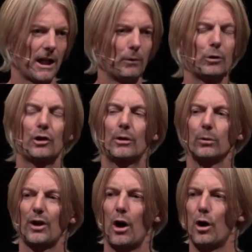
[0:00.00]
uh, what she
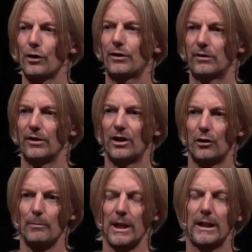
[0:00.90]
calls hot
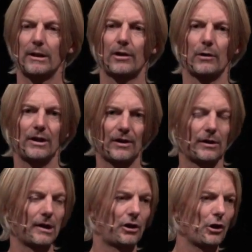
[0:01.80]
decision making. So these are
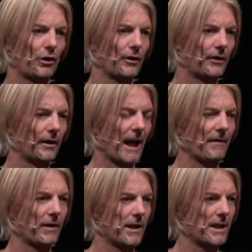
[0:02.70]
decisions that
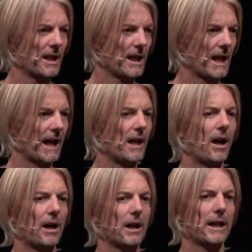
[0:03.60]
have a, a
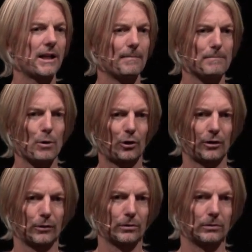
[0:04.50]
high
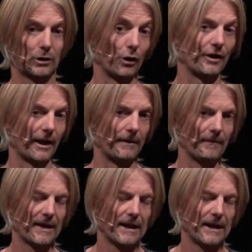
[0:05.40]
emotional content.